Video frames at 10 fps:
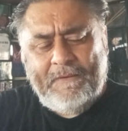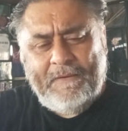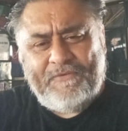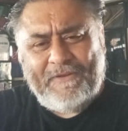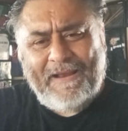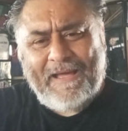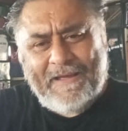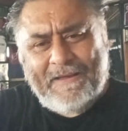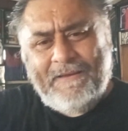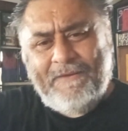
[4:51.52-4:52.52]
It's a
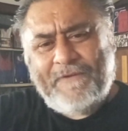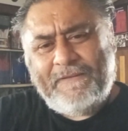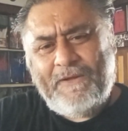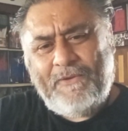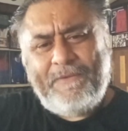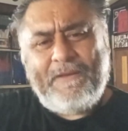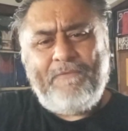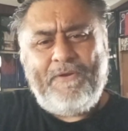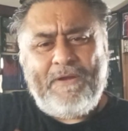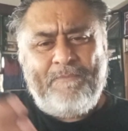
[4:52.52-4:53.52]
lie if I tell you that
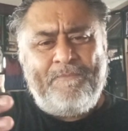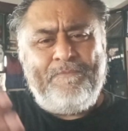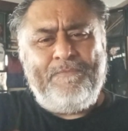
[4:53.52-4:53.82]
if you come